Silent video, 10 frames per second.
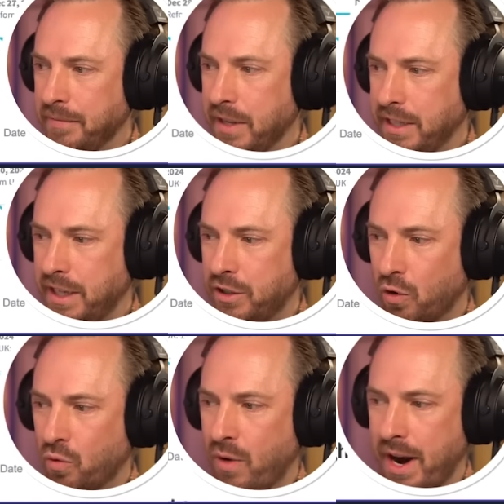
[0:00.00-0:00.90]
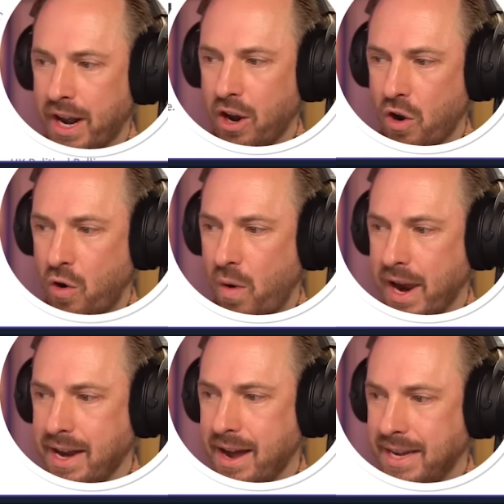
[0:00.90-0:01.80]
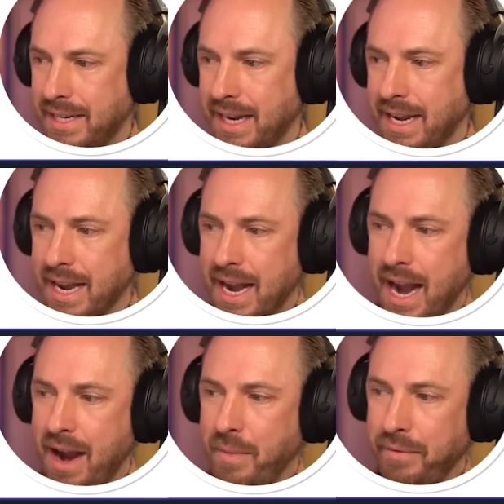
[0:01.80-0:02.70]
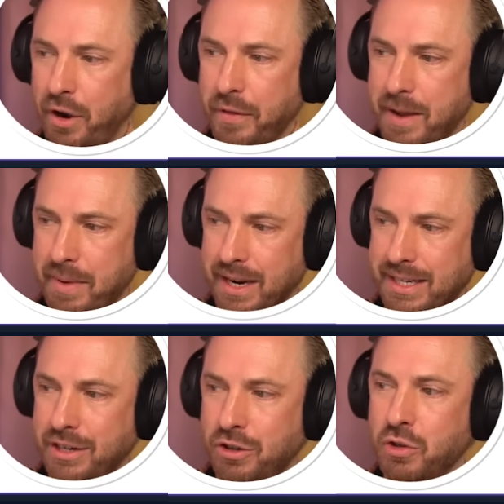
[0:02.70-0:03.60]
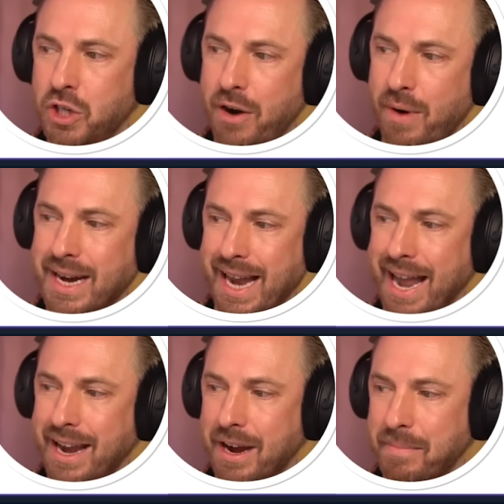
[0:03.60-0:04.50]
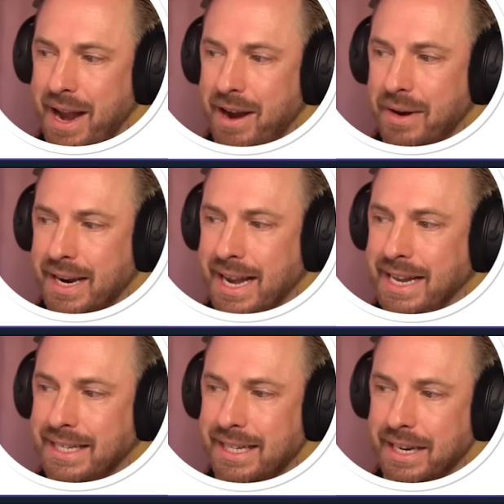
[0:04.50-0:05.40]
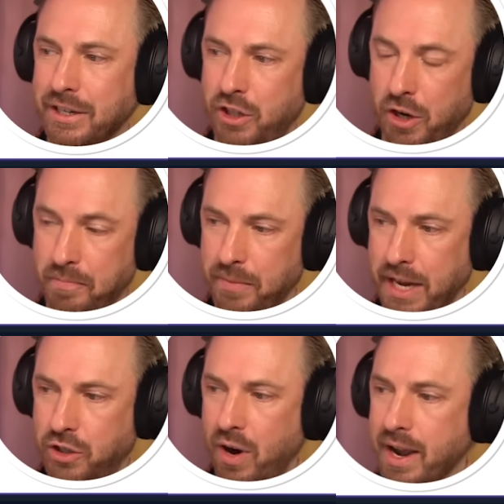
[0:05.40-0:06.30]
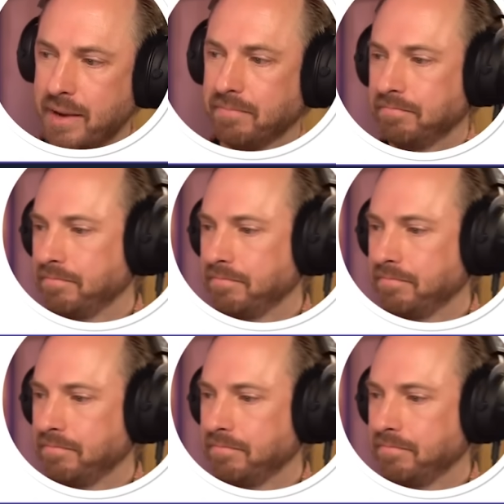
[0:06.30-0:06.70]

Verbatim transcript: This is all running along quite nicely, and we've got the ability to generate AI-powered insights, so let's try it.